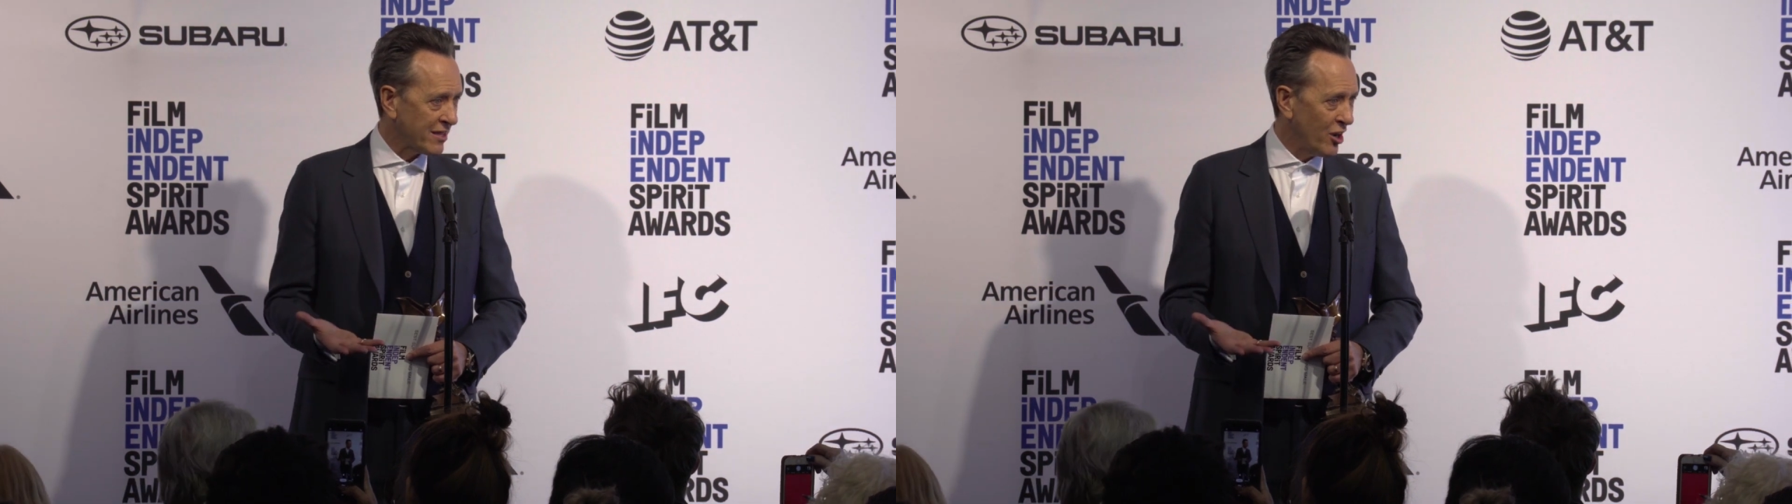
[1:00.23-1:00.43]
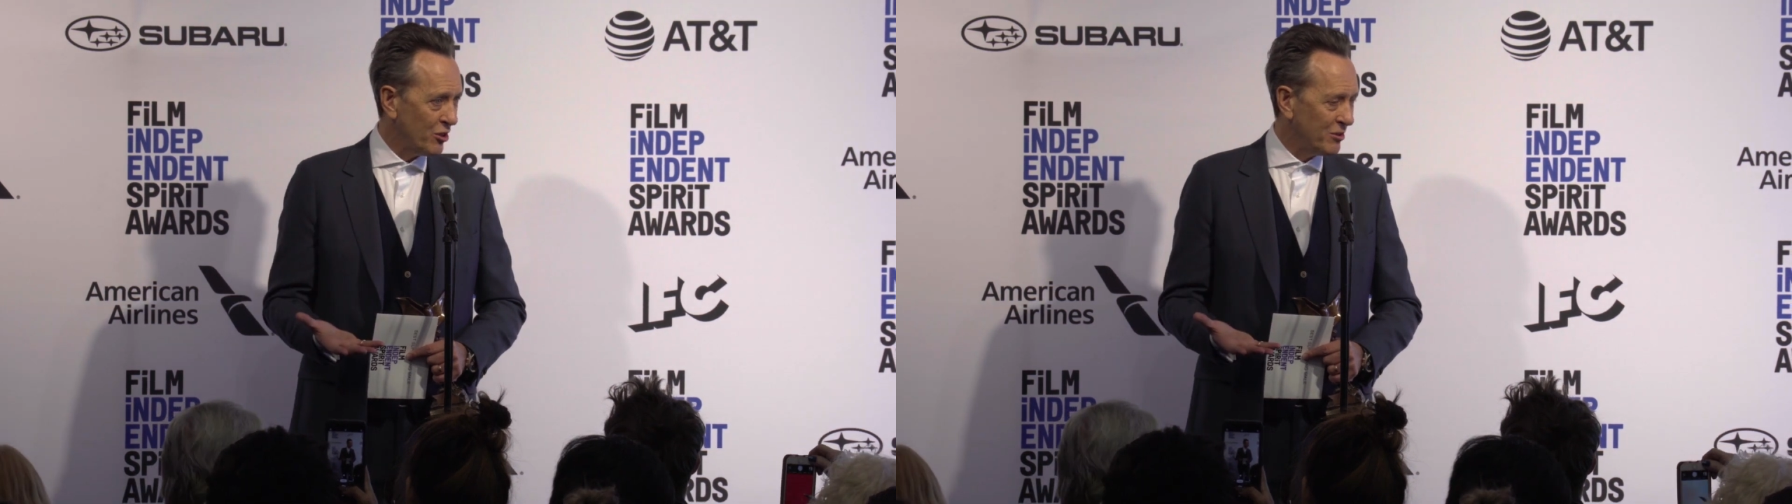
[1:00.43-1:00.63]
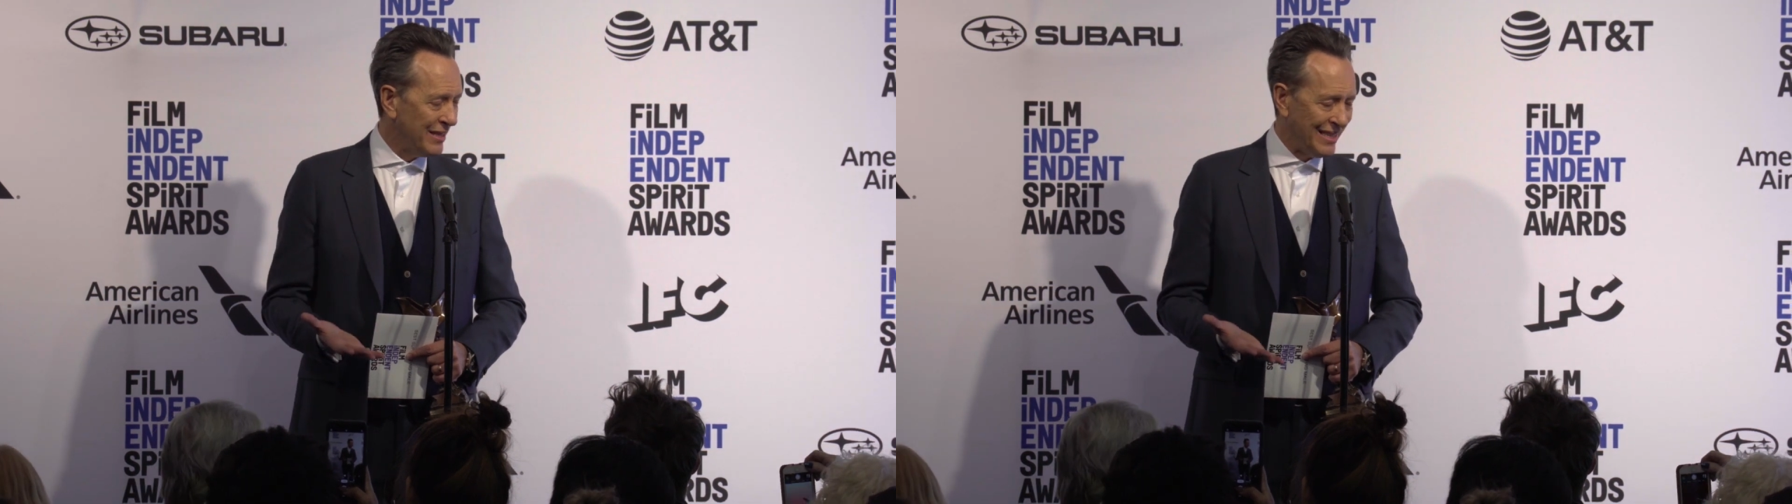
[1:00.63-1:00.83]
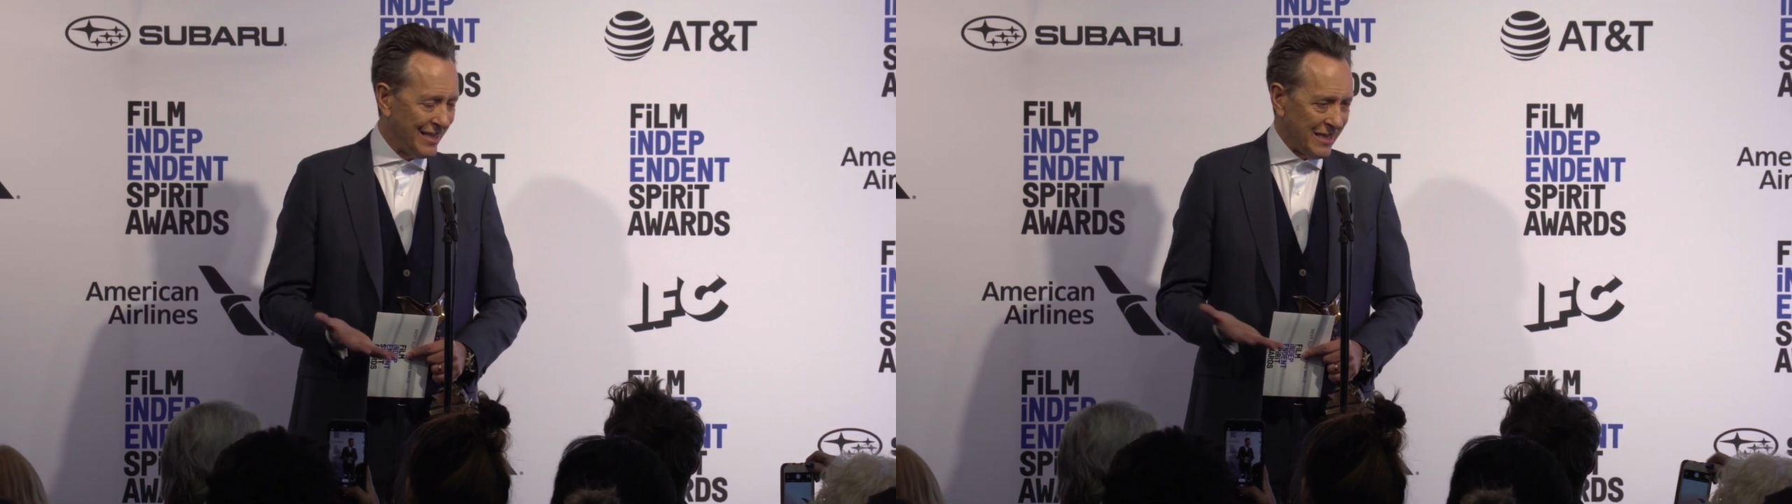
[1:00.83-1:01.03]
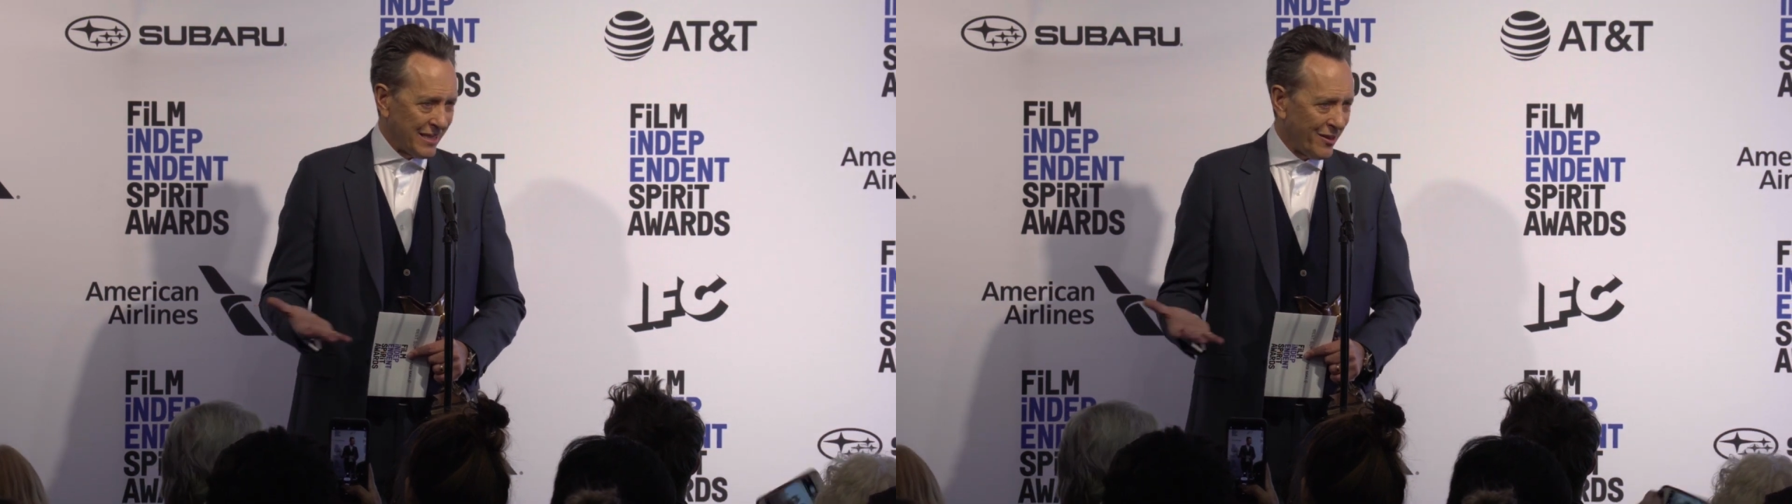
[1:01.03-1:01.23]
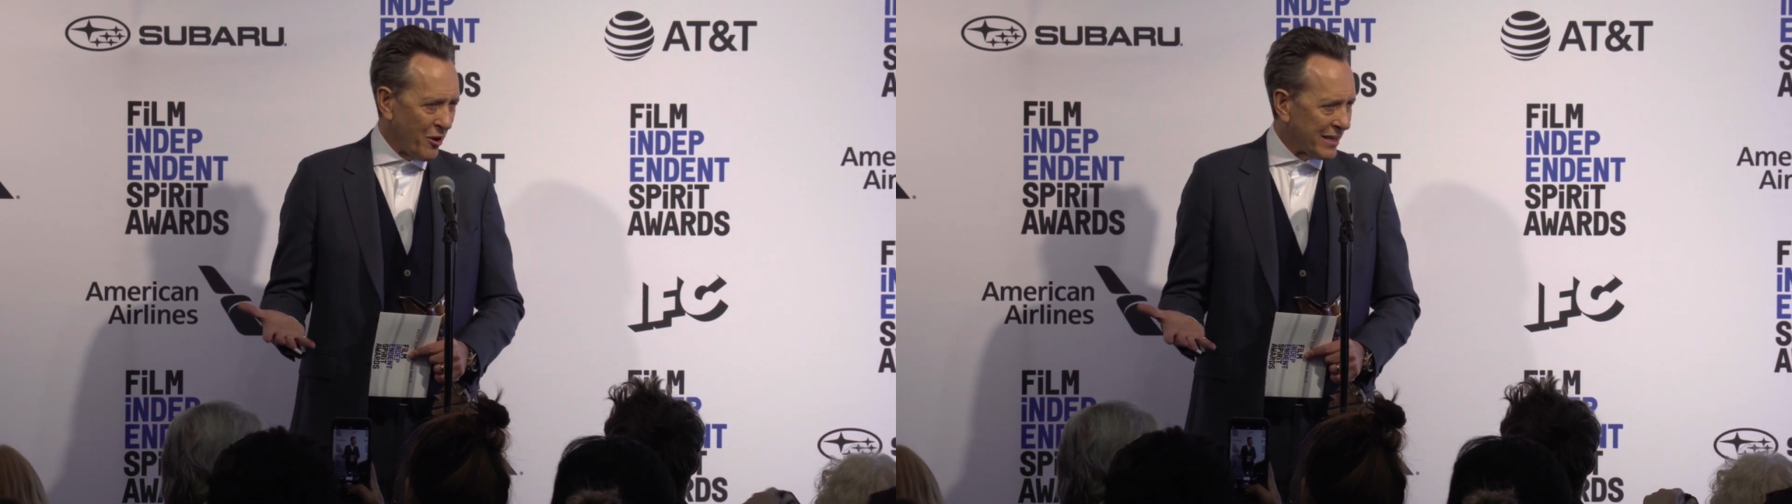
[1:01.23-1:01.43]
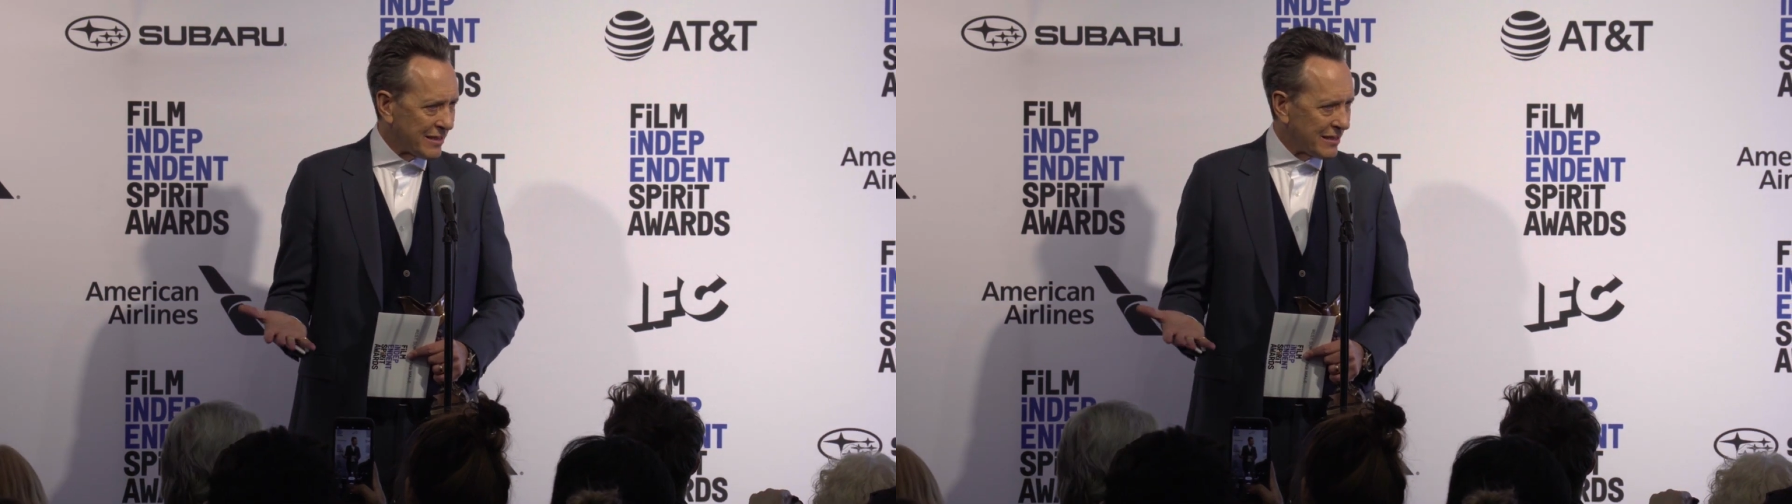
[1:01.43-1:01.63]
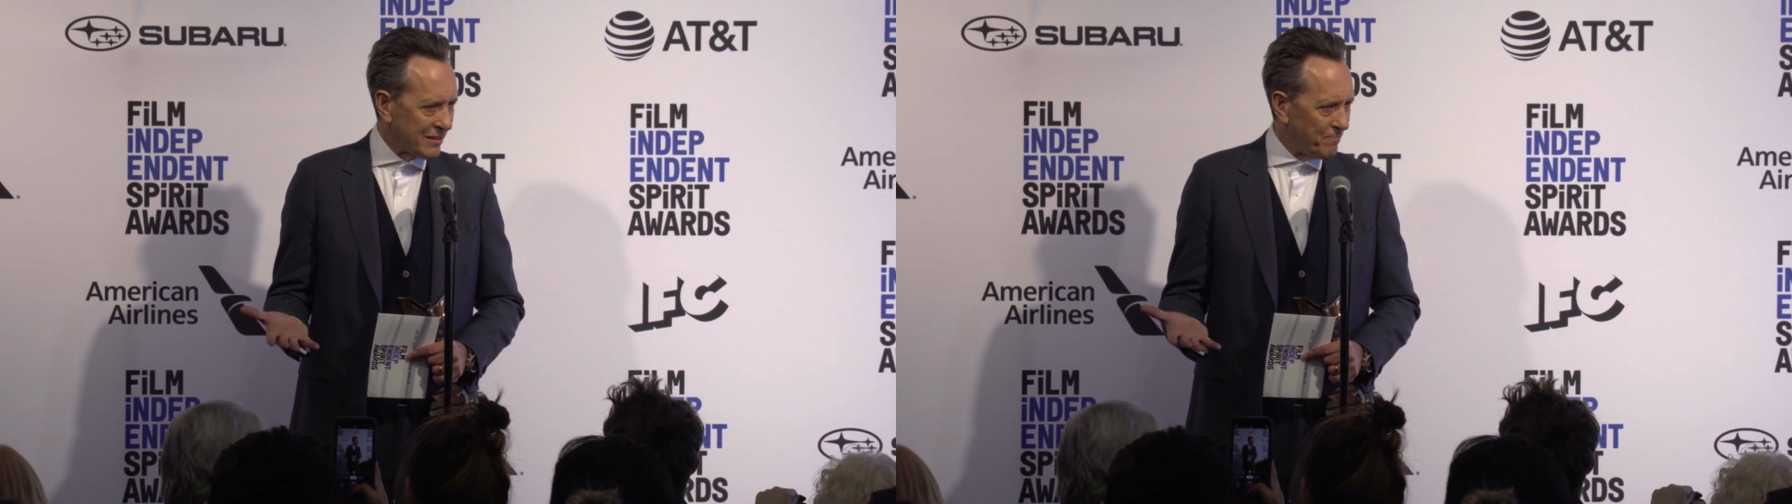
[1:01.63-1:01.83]
So, you know,
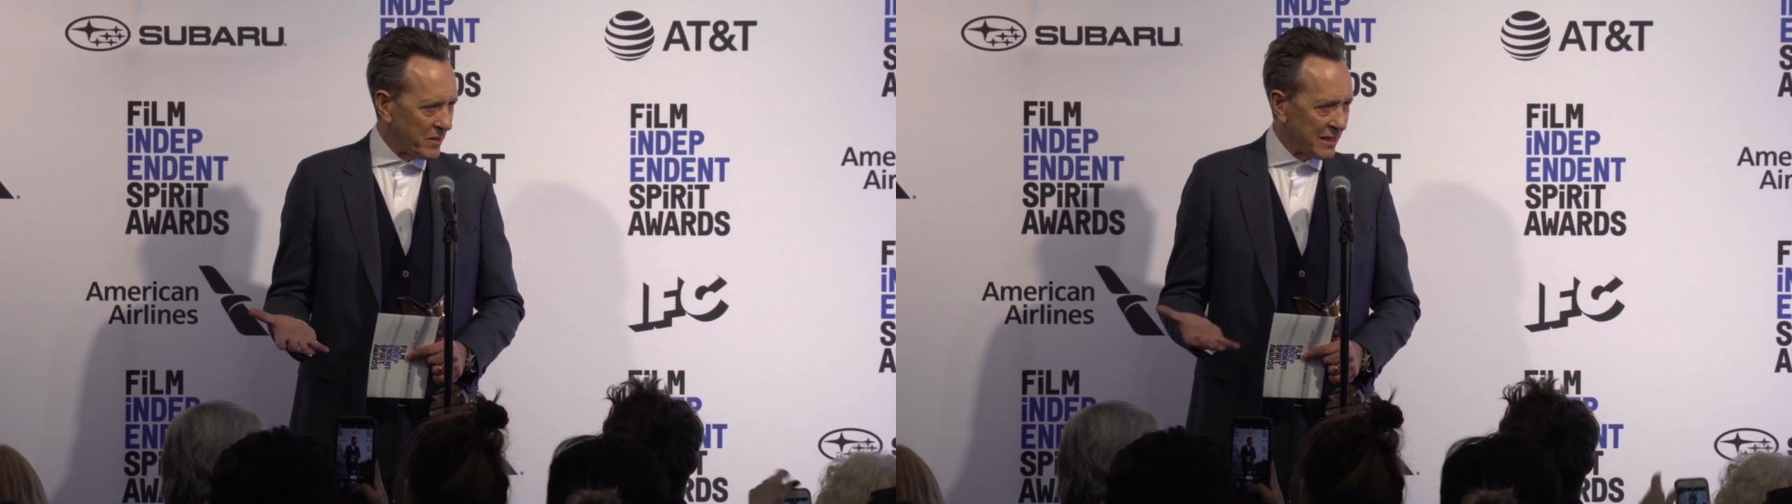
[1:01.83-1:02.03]
it's